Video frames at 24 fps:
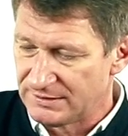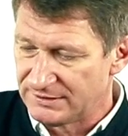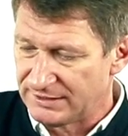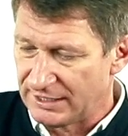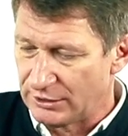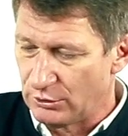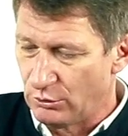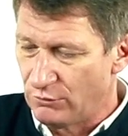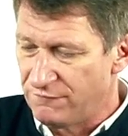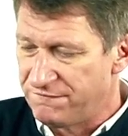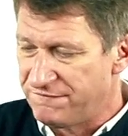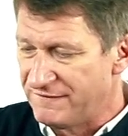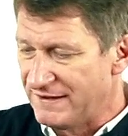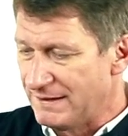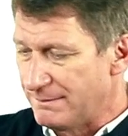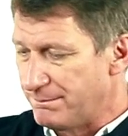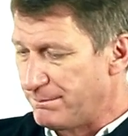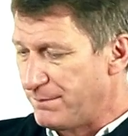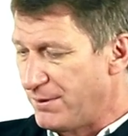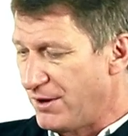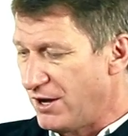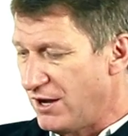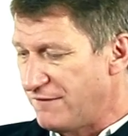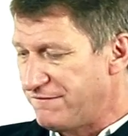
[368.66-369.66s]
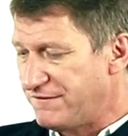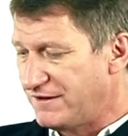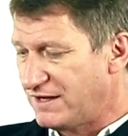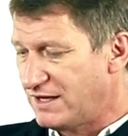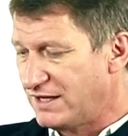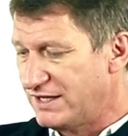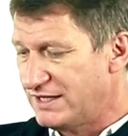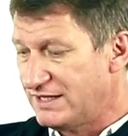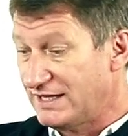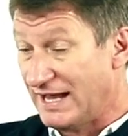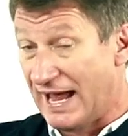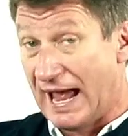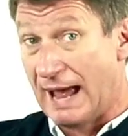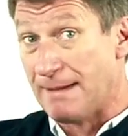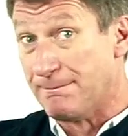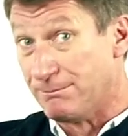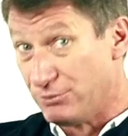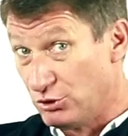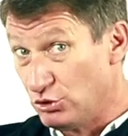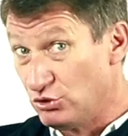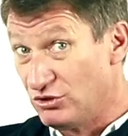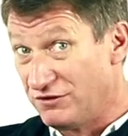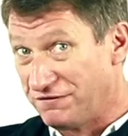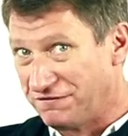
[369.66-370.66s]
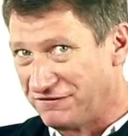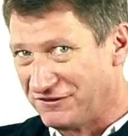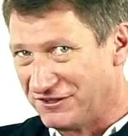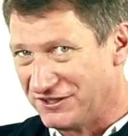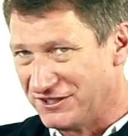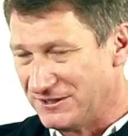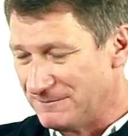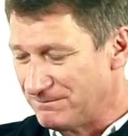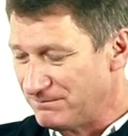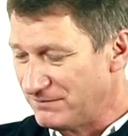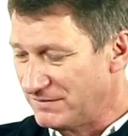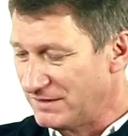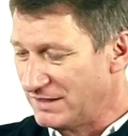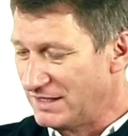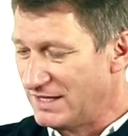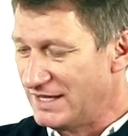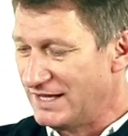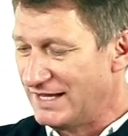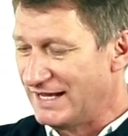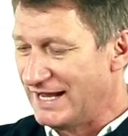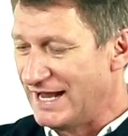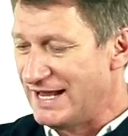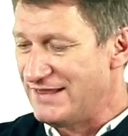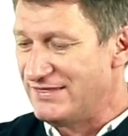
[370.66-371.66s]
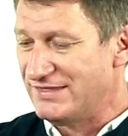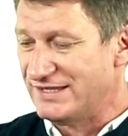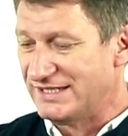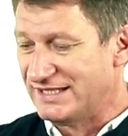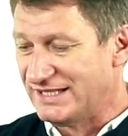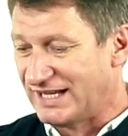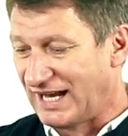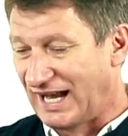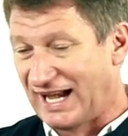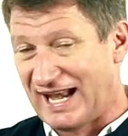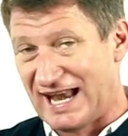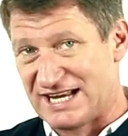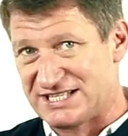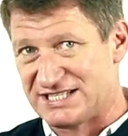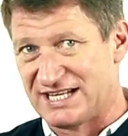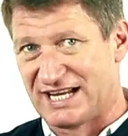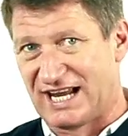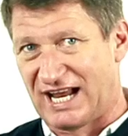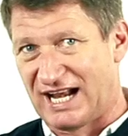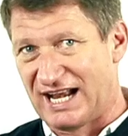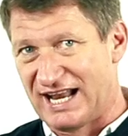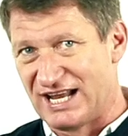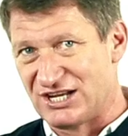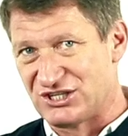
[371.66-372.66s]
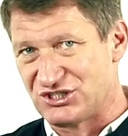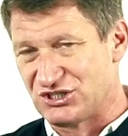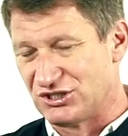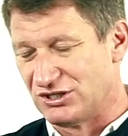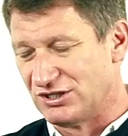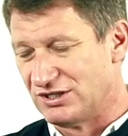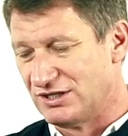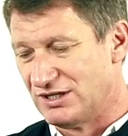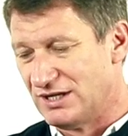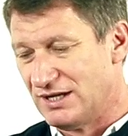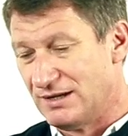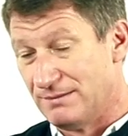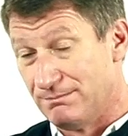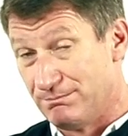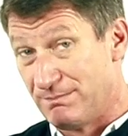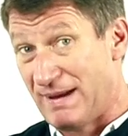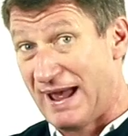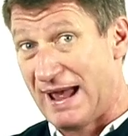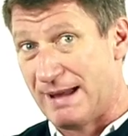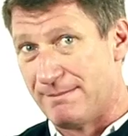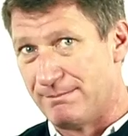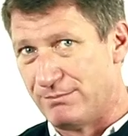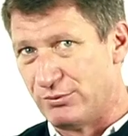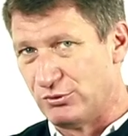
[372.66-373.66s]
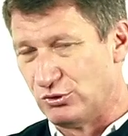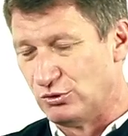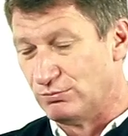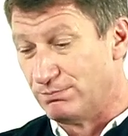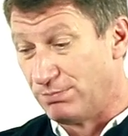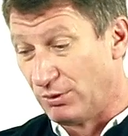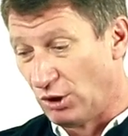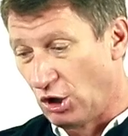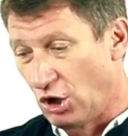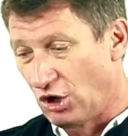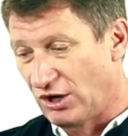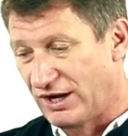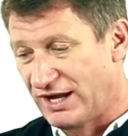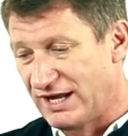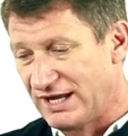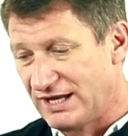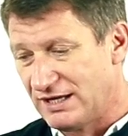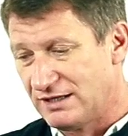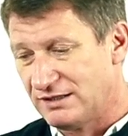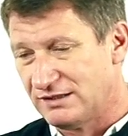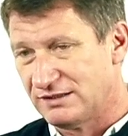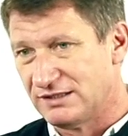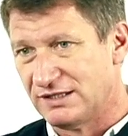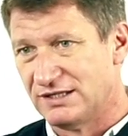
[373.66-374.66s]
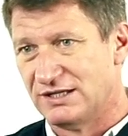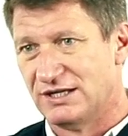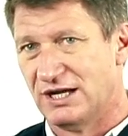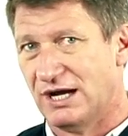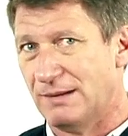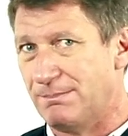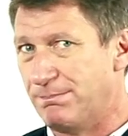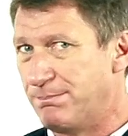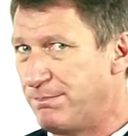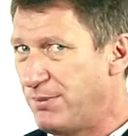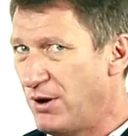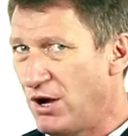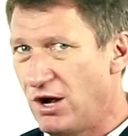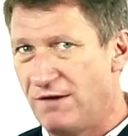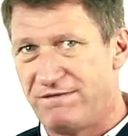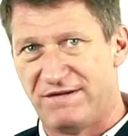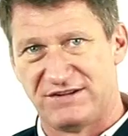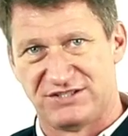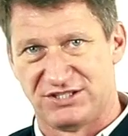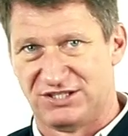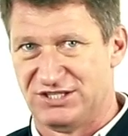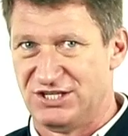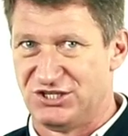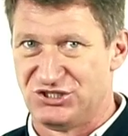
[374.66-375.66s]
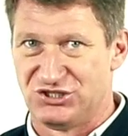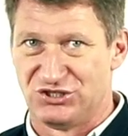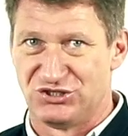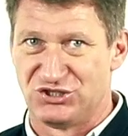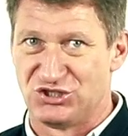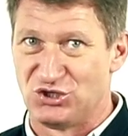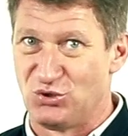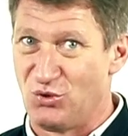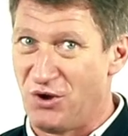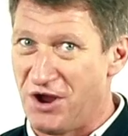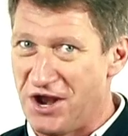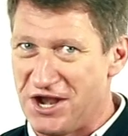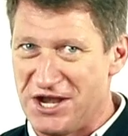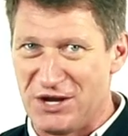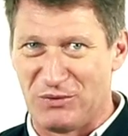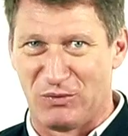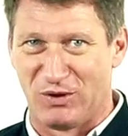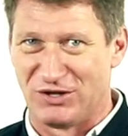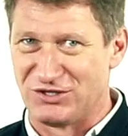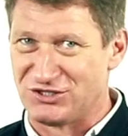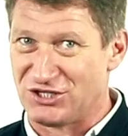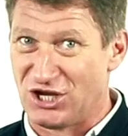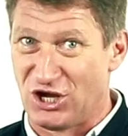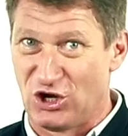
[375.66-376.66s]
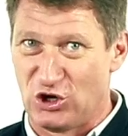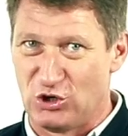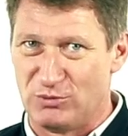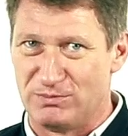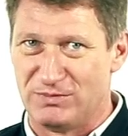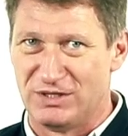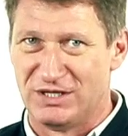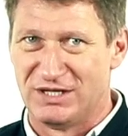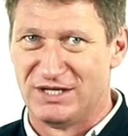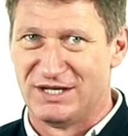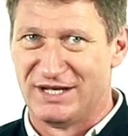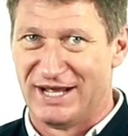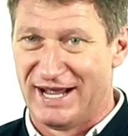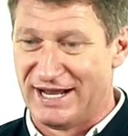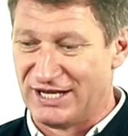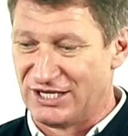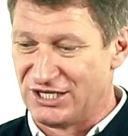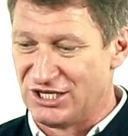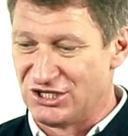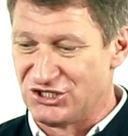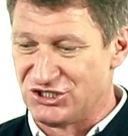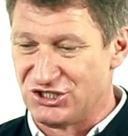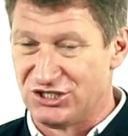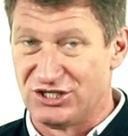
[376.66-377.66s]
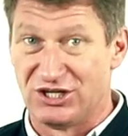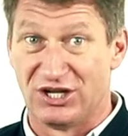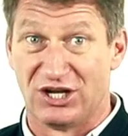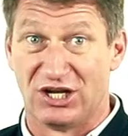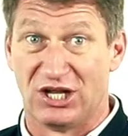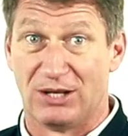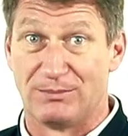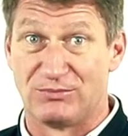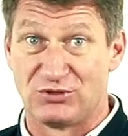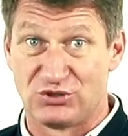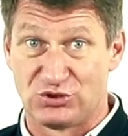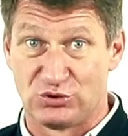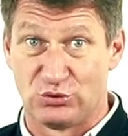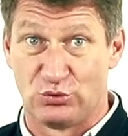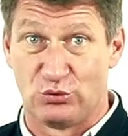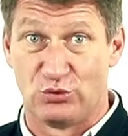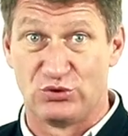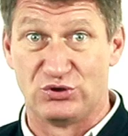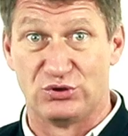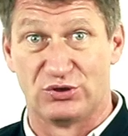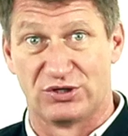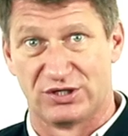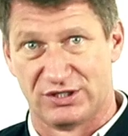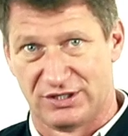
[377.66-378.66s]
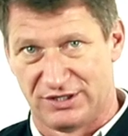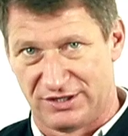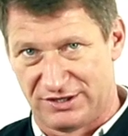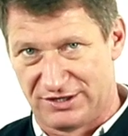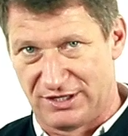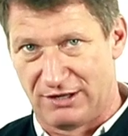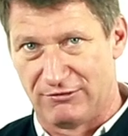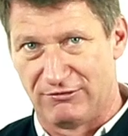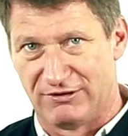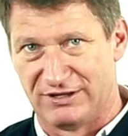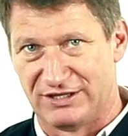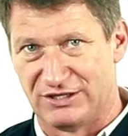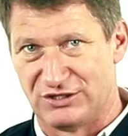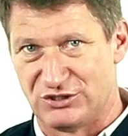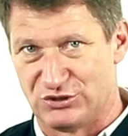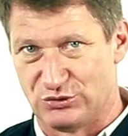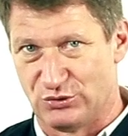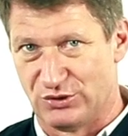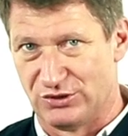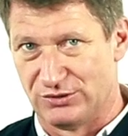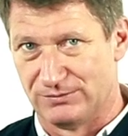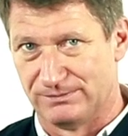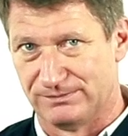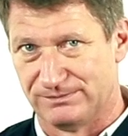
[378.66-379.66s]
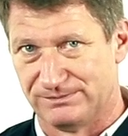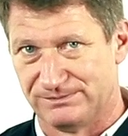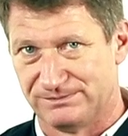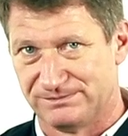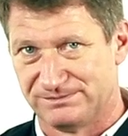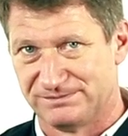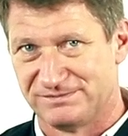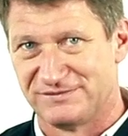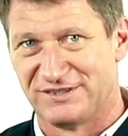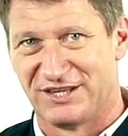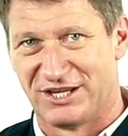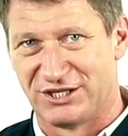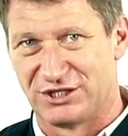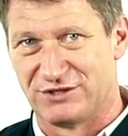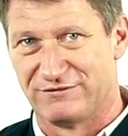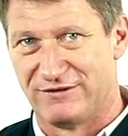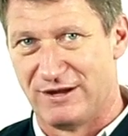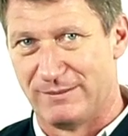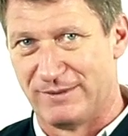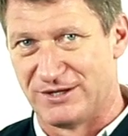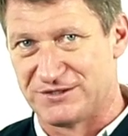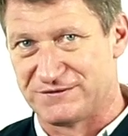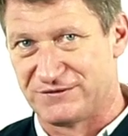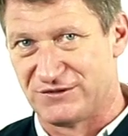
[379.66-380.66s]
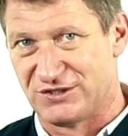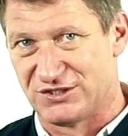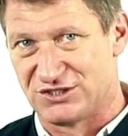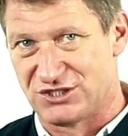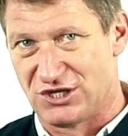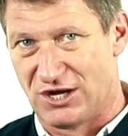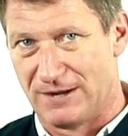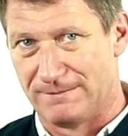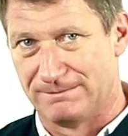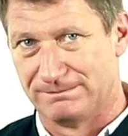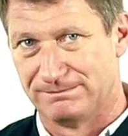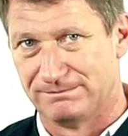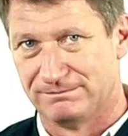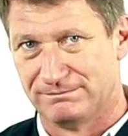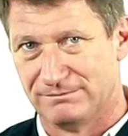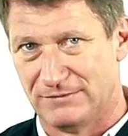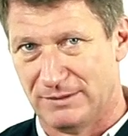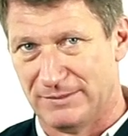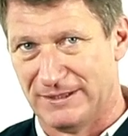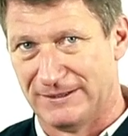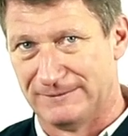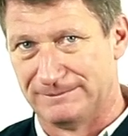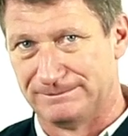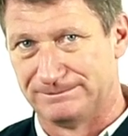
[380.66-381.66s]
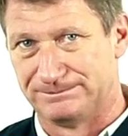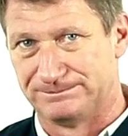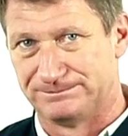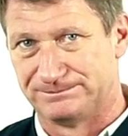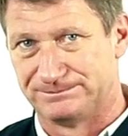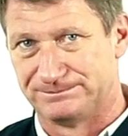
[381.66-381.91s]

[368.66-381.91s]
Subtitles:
They all fit perfectly and beautifully in the classic collection bamboo block here. A perfect addition to anyone's home and kitchen, and I'm sure you're going to thoroughly enjoy them. Thank you very much for your time. Bye-bye.